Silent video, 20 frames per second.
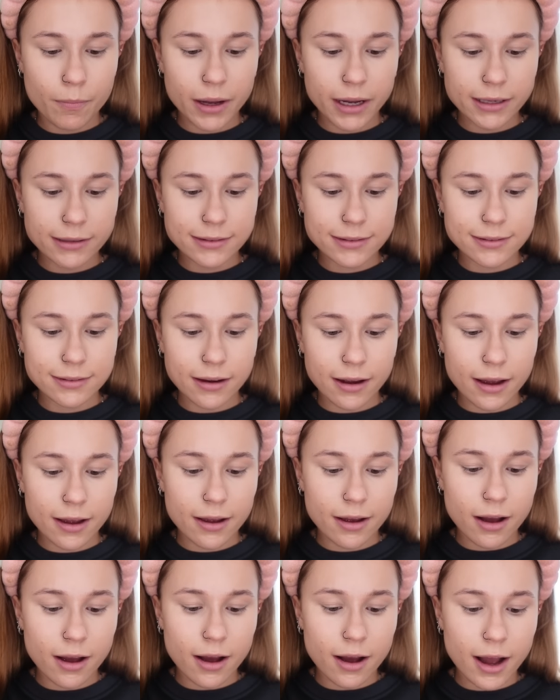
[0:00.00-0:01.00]
but
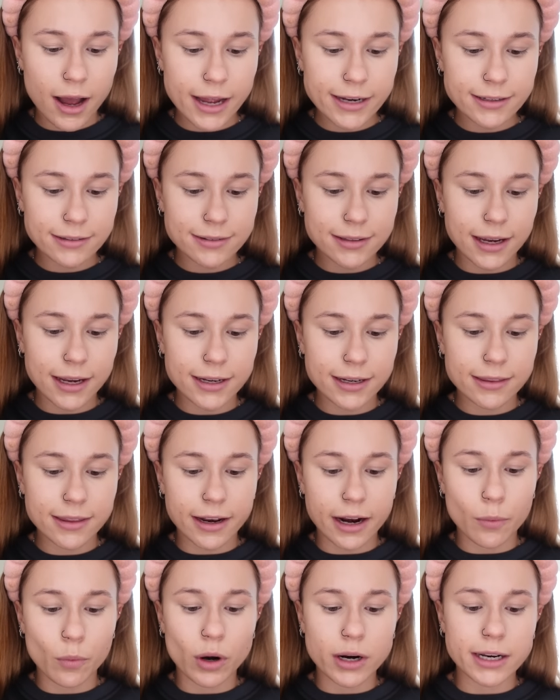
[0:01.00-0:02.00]
I decided that
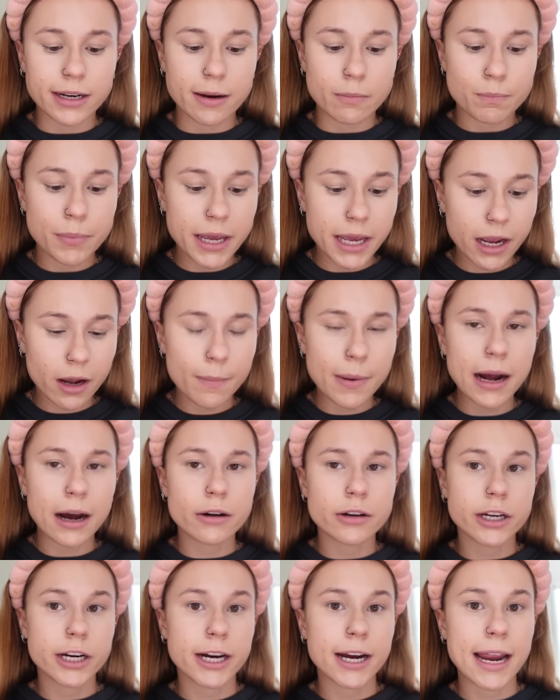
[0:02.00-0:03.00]
I wanted a pink
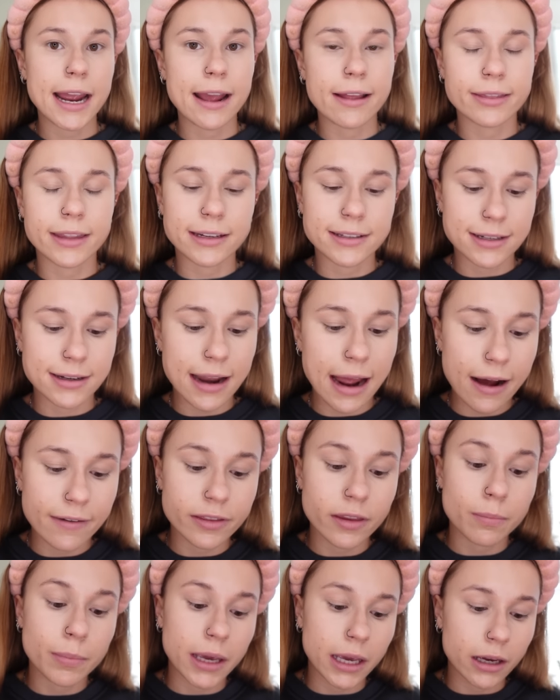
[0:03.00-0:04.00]
powder and they didn't have
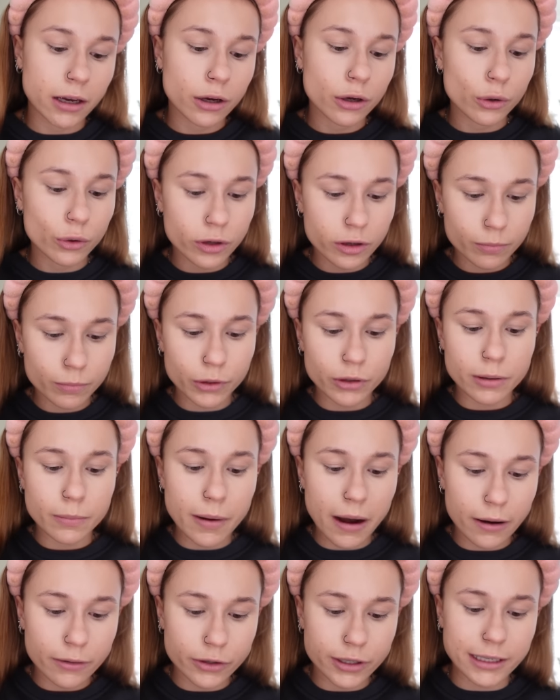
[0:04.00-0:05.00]
the pink Huda beauty
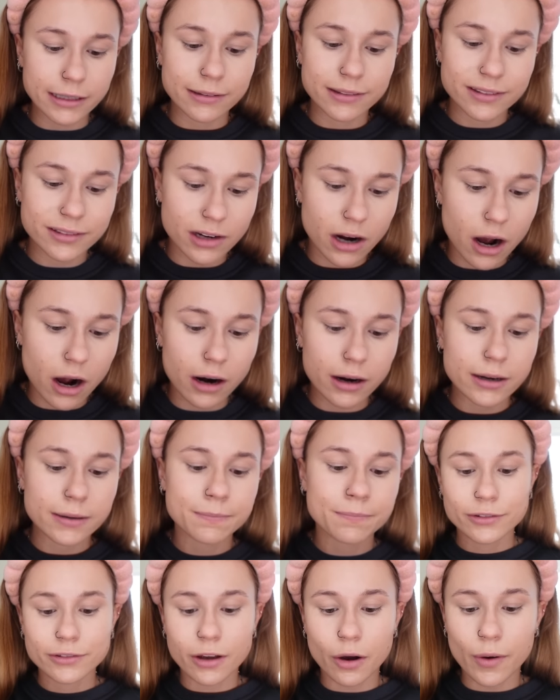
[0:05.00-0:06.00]
powder in stock.
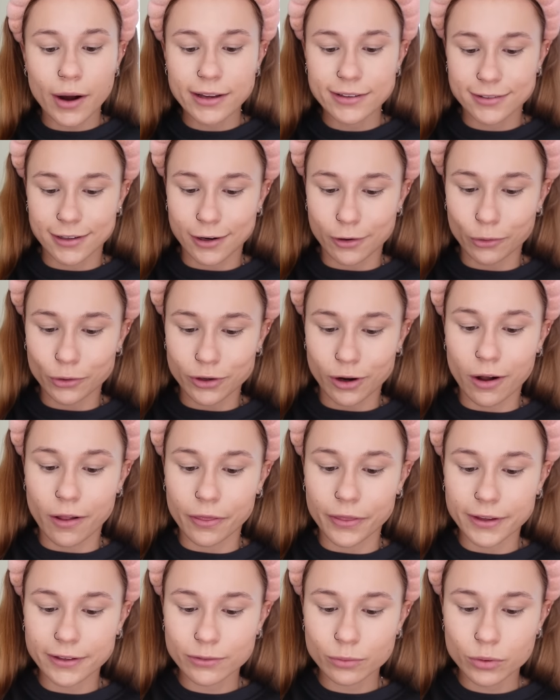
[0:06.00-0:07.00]
So I settled
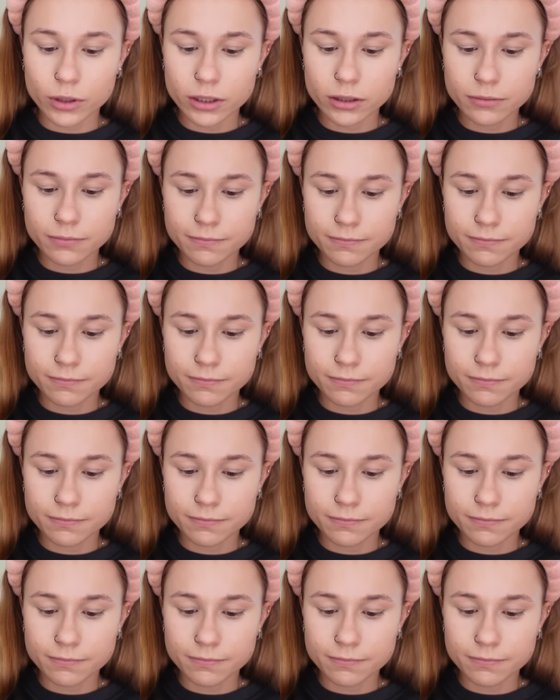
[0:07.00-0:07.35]
on this one.